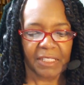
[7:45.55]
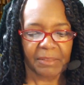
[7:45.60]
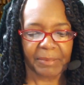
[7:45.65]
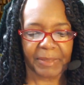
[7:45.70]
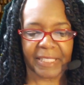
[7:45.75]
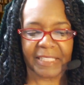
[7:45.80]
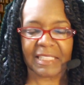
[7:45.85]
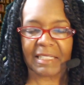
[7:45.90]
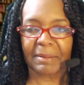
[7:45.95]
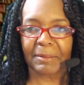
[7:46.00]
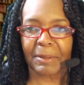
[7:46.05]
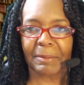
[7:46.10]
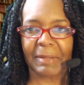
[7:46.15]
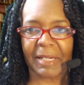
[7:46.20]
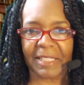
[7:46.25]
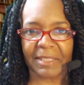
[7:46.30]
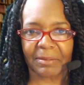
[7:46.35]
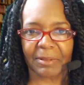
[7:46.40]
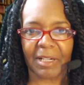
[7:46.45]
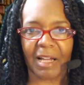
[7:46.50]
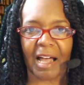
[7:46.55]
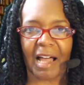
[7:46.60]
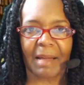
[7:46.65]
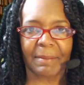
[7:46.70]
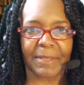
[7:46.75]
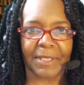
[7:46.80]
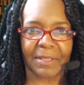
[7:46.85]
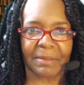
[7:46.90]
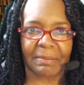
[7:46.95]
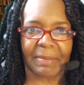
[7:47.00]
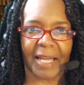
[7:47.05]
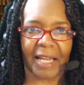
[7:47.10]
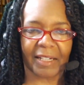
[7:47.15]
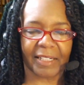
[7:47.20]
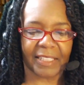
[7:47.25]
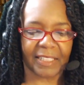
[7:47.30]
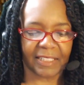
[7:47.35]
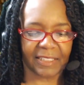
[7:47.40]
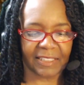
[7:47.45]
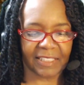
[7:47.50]
because I'm going to make some comments about
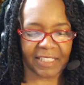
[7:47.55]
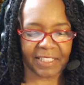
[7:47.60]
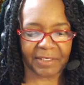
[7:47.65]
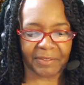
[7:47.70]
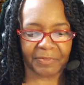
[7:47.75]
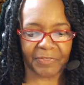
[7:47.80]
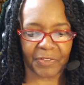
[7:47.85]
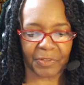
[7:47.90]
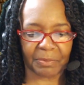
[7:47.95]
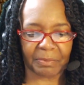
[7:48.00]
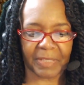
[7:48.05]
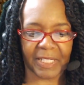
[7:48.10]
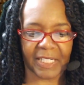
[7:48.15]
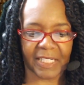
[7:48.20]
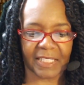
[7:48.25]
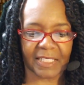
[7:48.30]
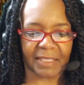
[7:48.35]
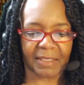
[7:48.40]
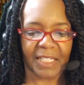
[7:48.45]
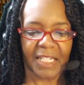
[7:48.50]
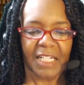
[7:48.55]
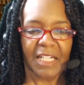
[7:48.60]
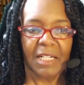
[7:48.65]
it in a few minutes.